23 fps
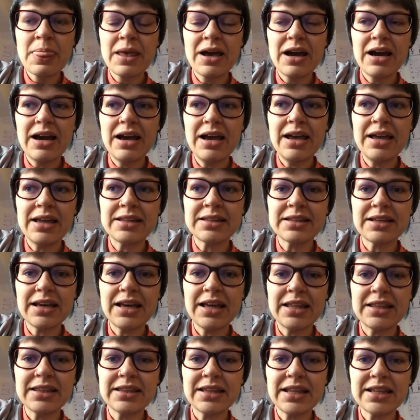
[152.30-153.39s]
and
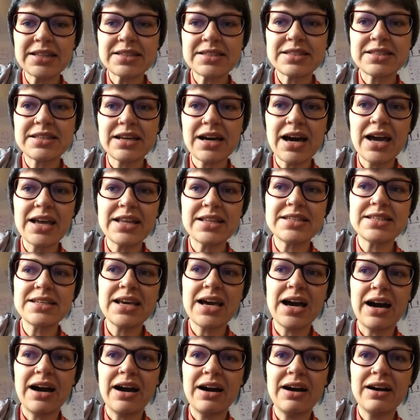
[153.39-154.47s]
that's the
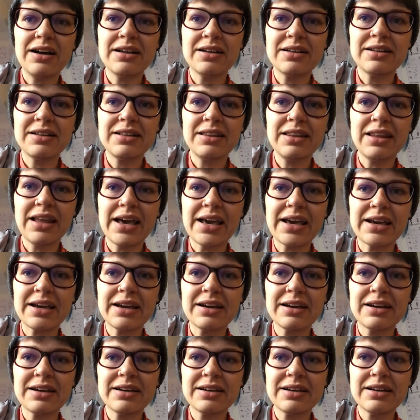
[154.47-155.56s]
idea, like
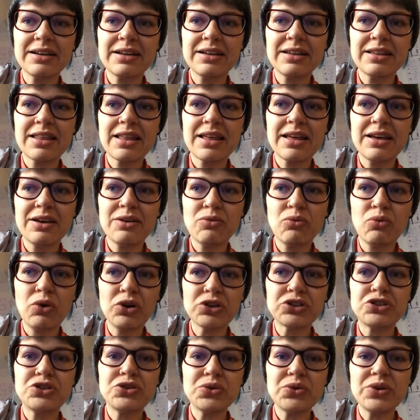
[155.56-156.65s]

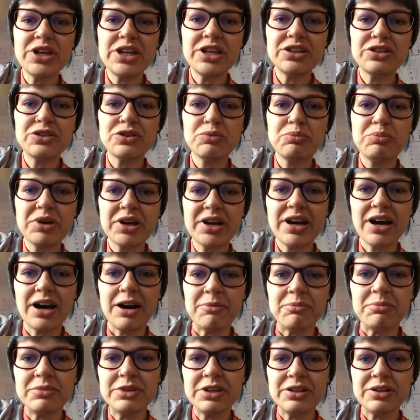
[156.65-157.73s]
what you eat you
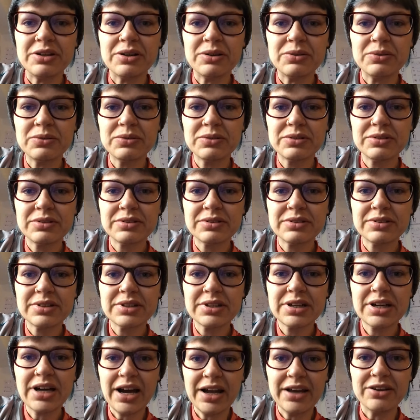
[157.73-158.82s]
become, you know,
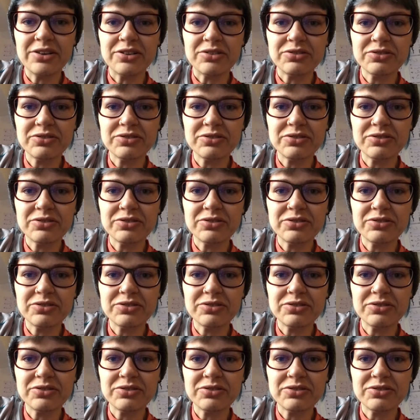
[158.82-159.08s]
kind of.